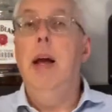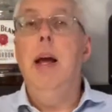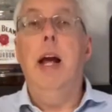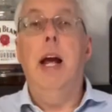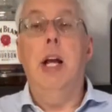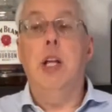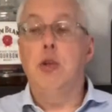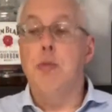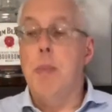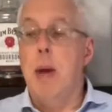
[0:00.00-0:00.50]

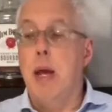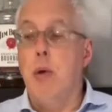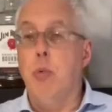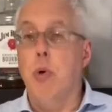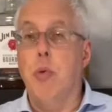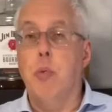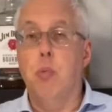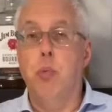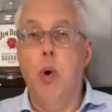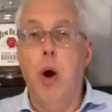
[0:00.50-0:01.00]
It's made
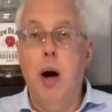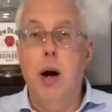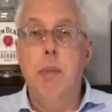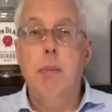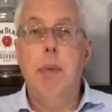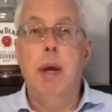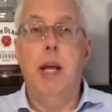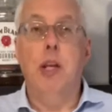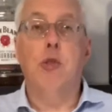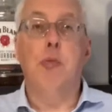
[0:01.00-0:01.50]
with
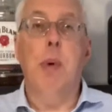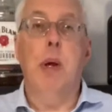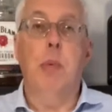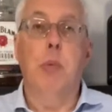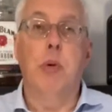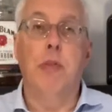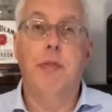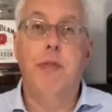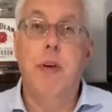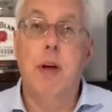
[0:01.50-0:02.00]
rum, it's made
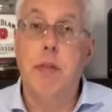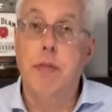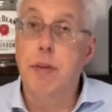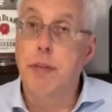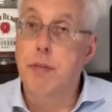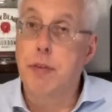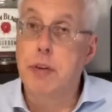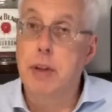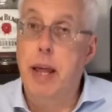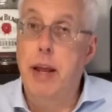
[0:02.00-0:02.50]
with Velvet
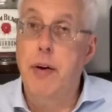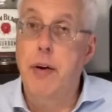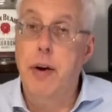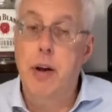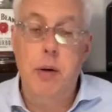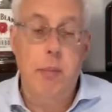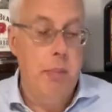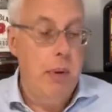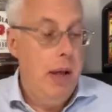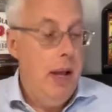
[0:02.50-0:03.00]

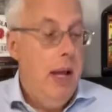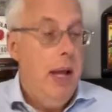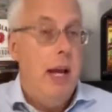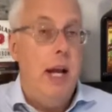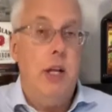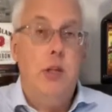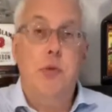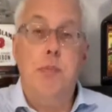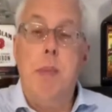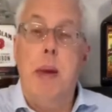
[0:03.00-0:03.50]
Falernun,
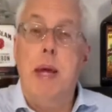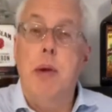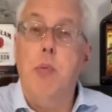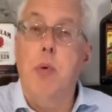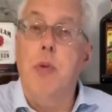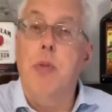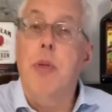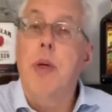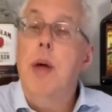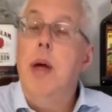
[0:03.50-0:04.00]
it's made with
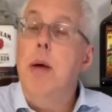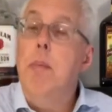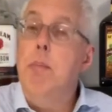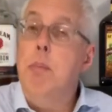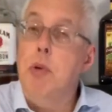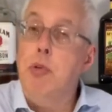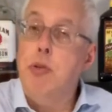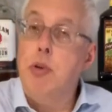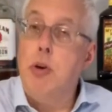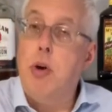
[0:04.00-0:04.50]

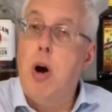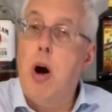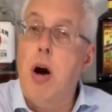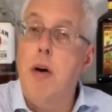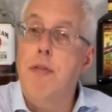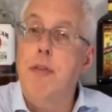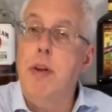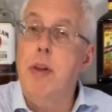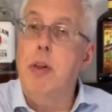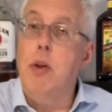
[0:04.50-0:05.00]
Mr.
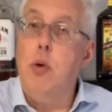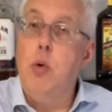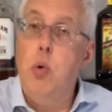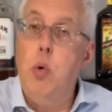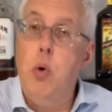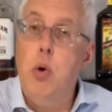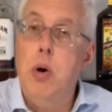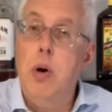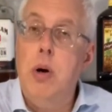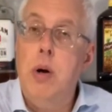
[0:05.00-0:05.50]
Black
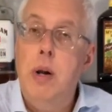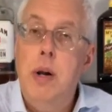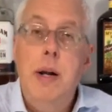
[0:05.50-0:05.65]
liqueur.